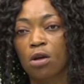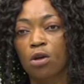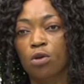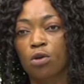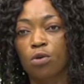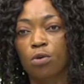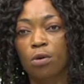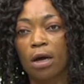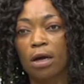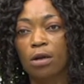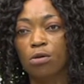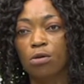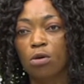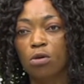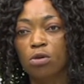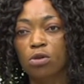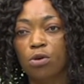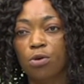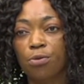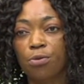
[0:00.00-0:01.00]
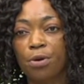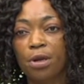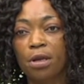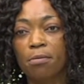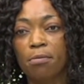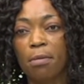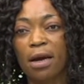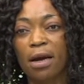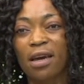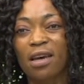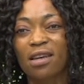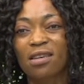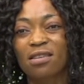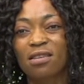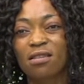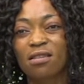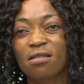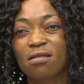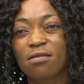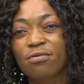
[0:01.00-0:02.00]
You can also read
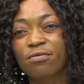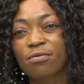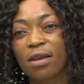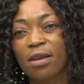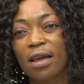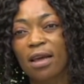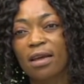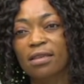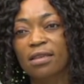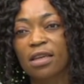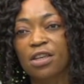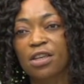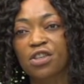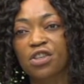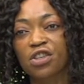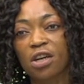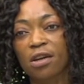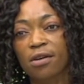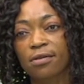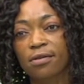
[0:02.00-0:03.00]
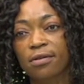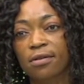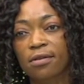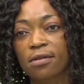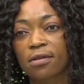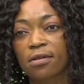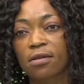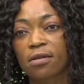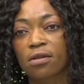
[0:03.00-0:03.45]
Marketing Essentials